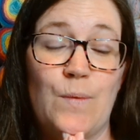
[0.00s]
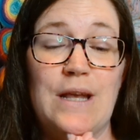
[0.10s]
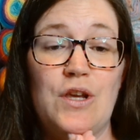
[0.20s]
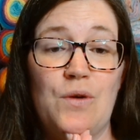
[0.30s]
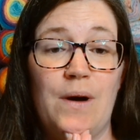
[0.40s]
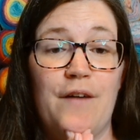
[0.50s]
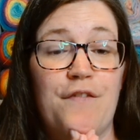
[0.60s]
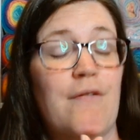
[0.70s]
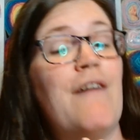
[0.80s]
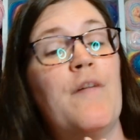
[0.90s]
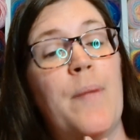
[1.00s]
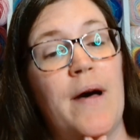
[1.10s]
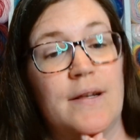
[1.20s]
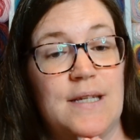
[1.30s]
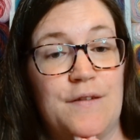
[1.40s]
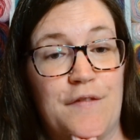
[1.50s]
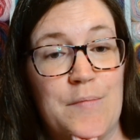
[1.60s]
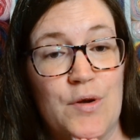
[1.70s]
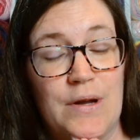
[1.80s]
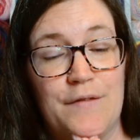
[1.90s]
when you are forever parted
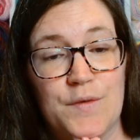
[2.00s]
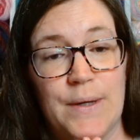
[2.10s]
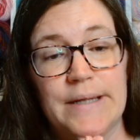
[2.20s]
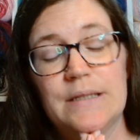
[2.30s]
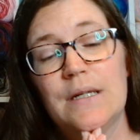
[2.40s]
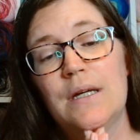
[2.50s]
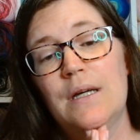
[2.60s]
from your loved one,